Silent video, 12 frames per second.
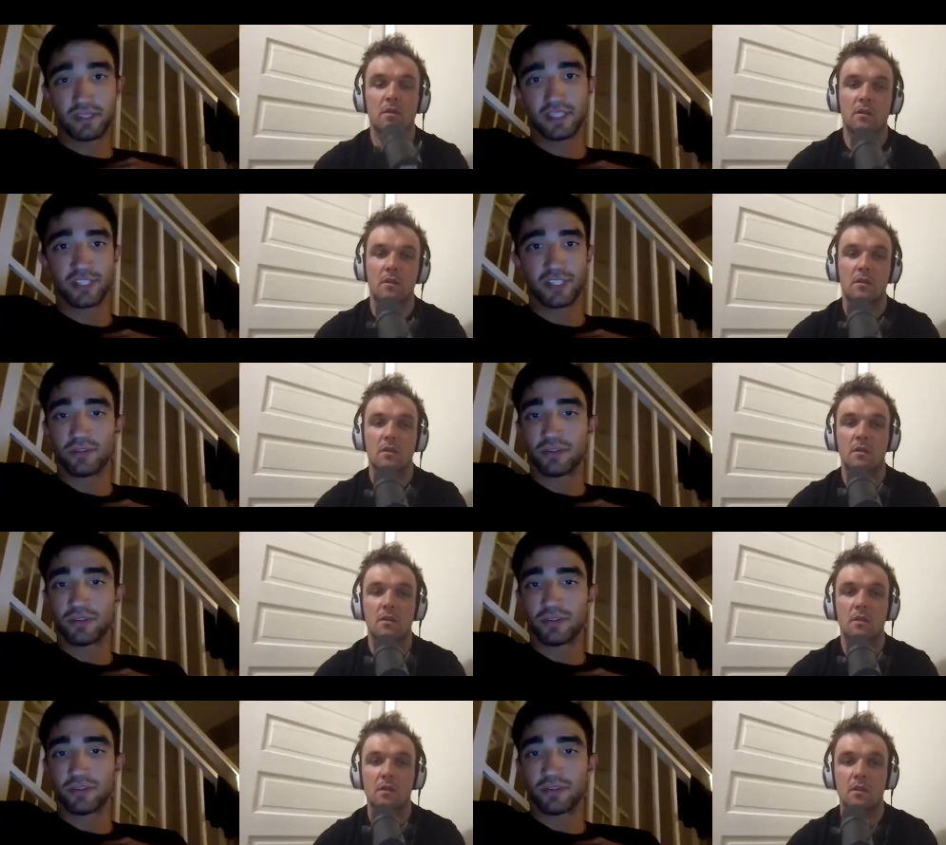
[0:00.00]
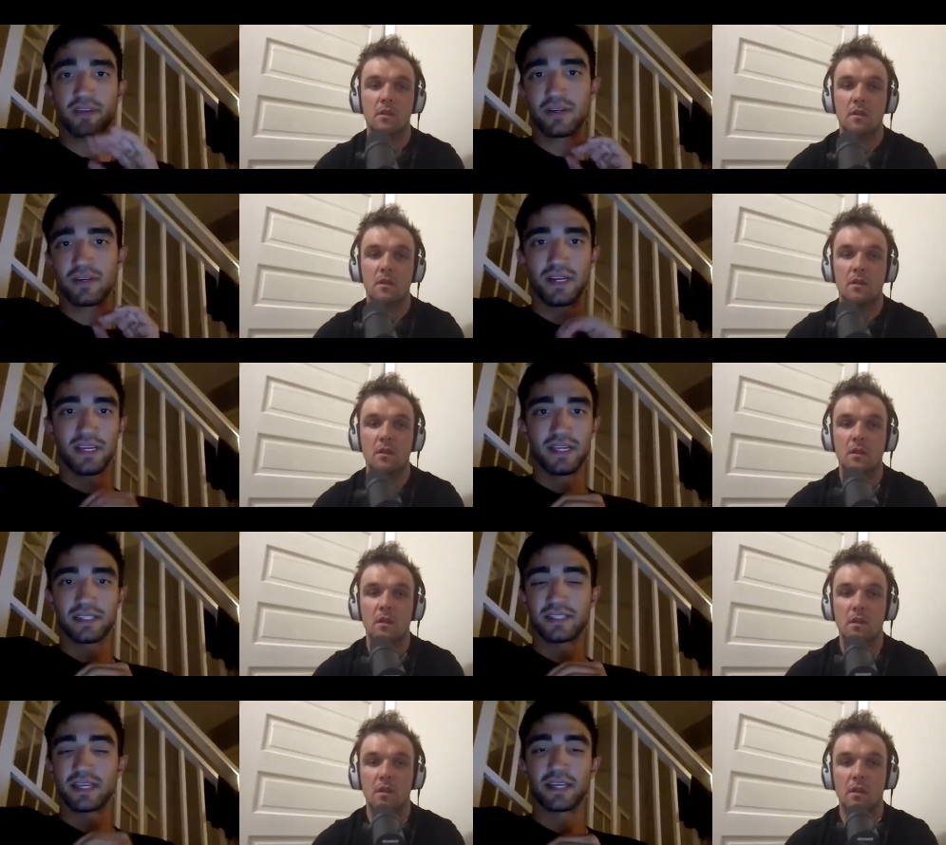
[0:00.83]
Speaker 1: this year with craven he
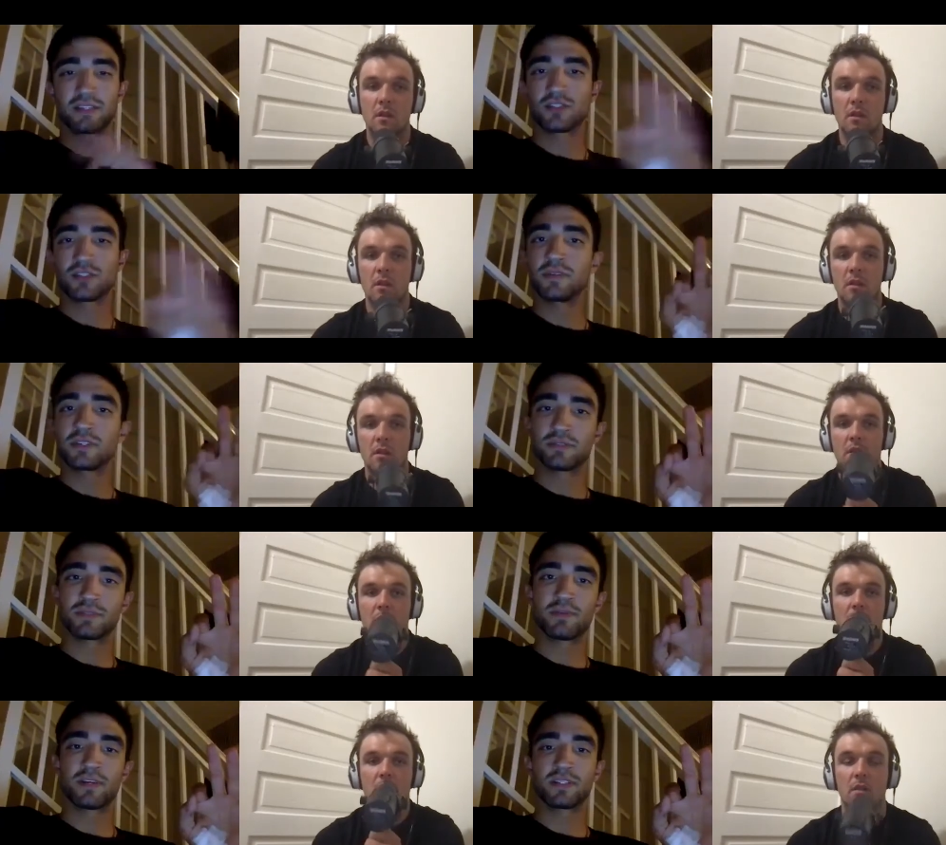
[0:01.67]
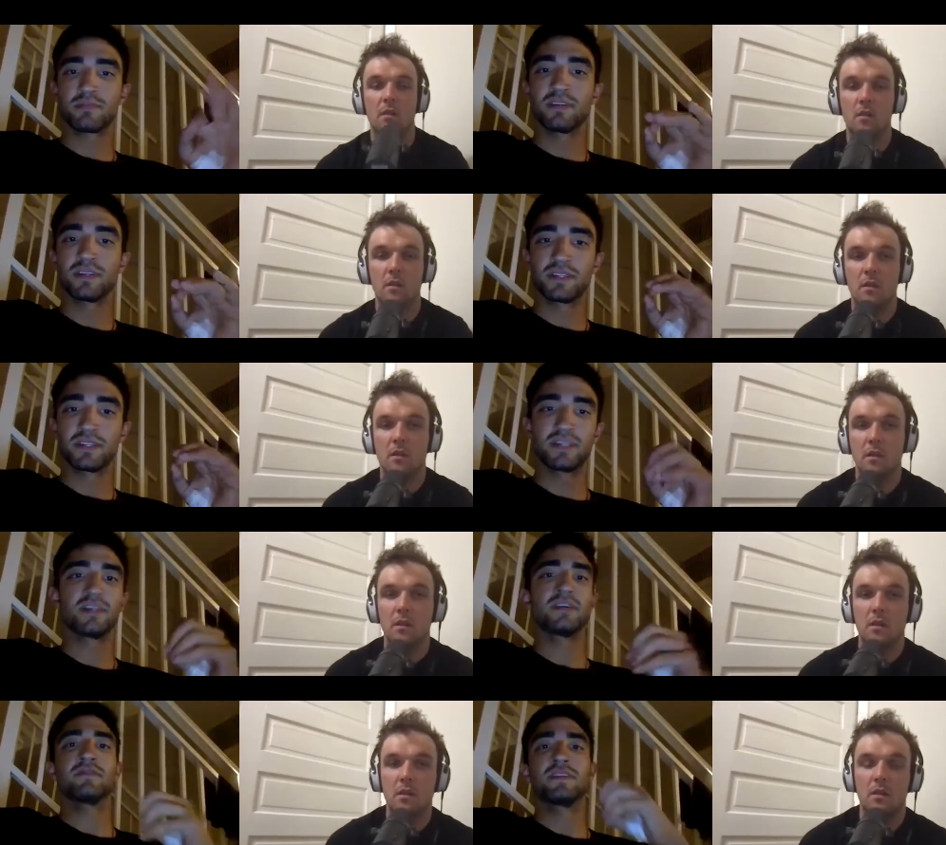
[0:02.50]
has taken so much responsibility
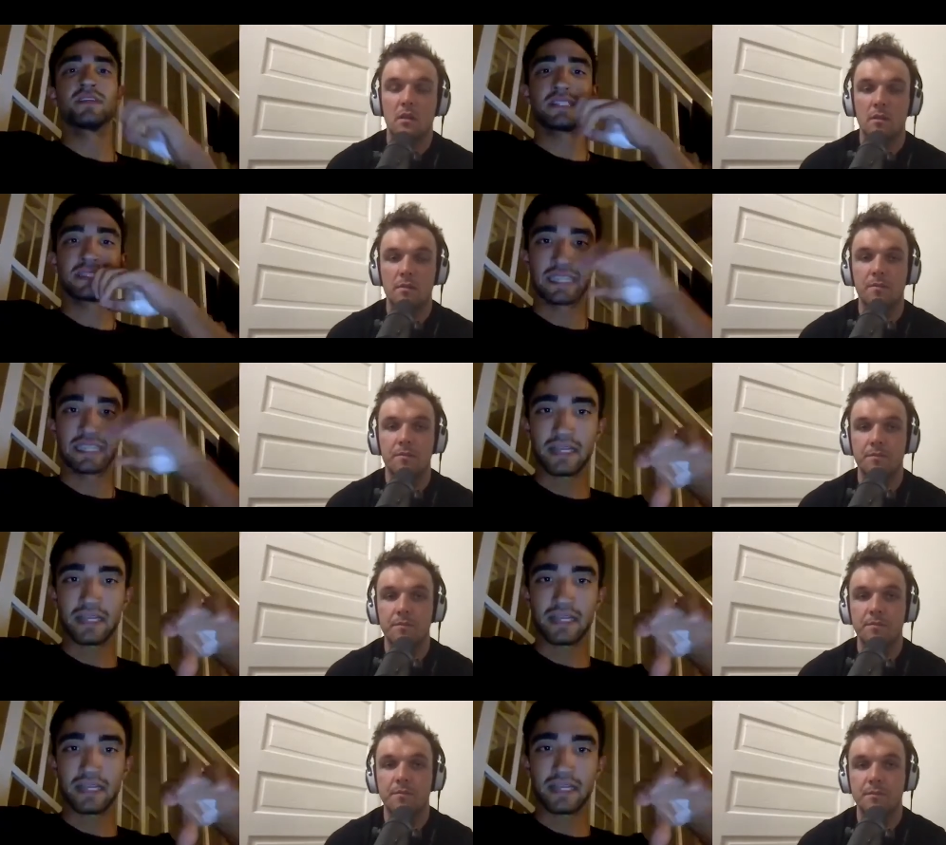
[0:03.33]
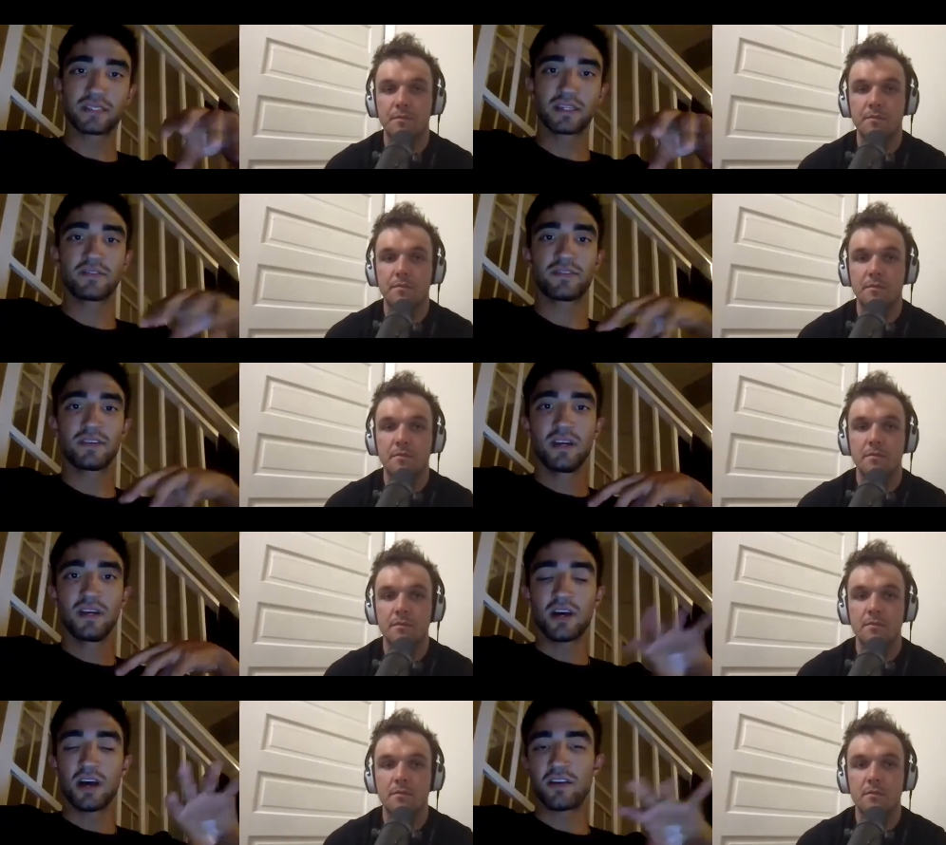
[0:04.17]
of the cycling stuff
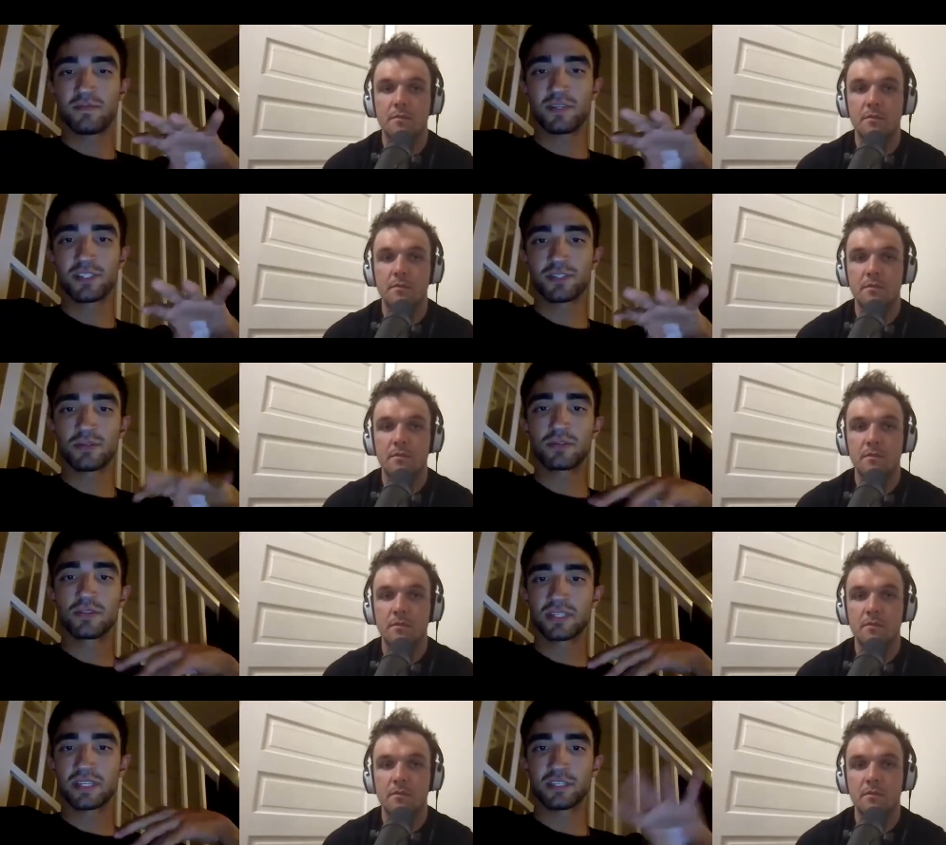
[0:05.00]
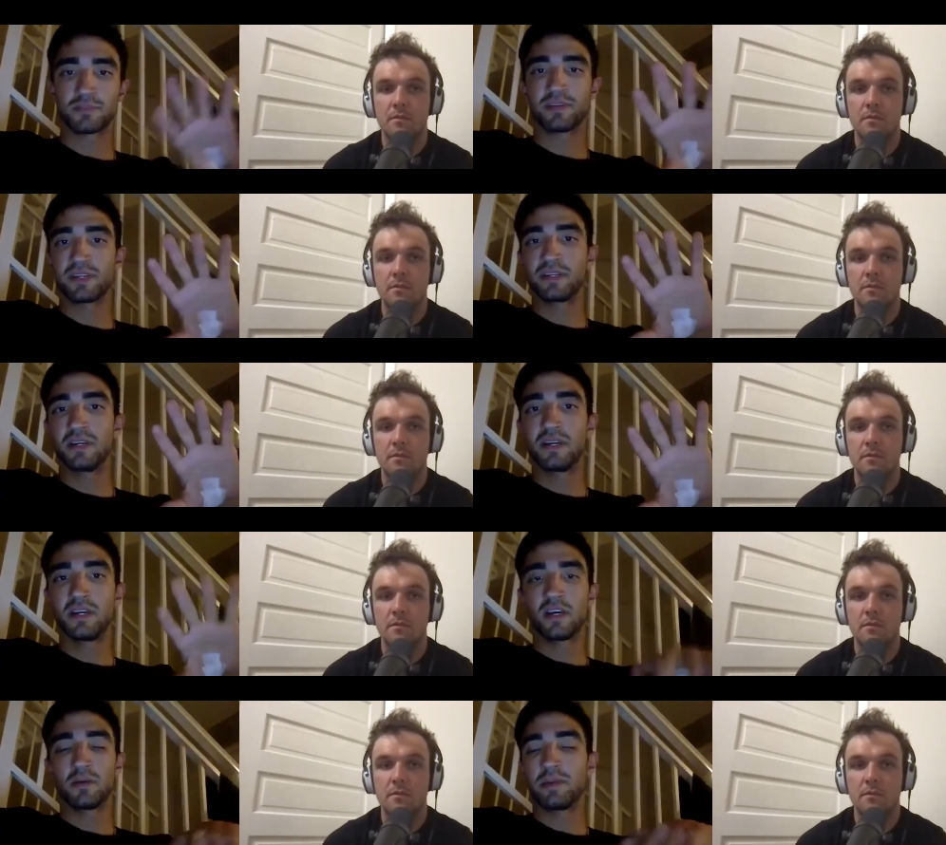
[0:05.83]
off my shoulders that it's been
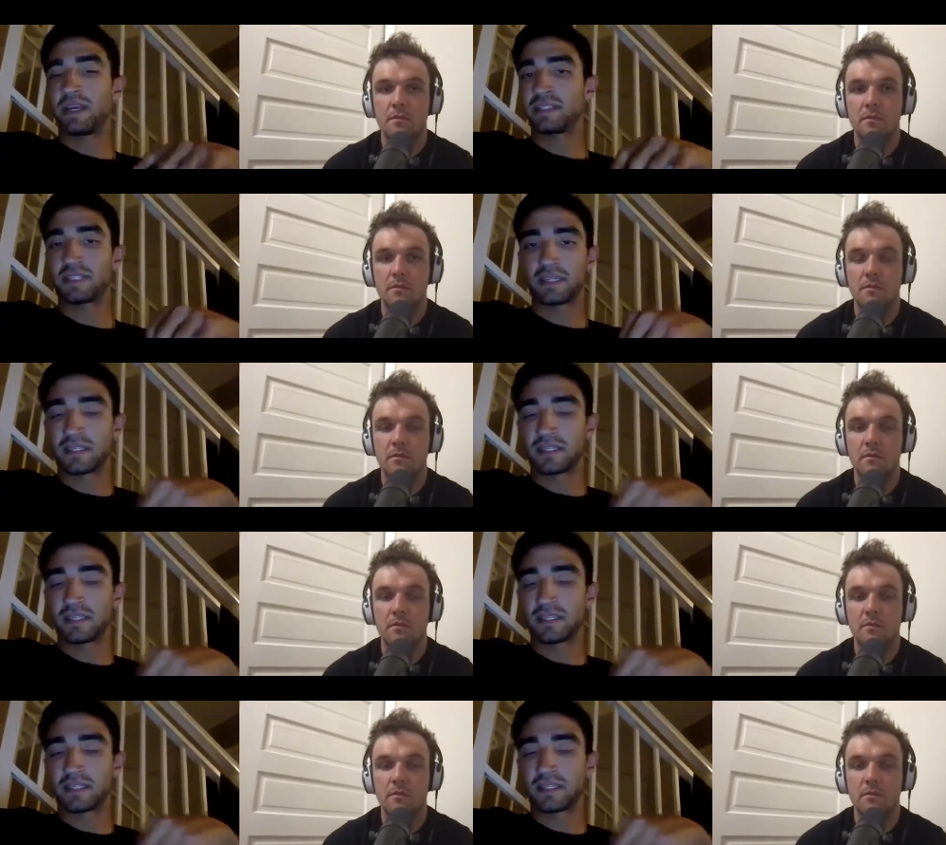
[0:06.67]
amazing.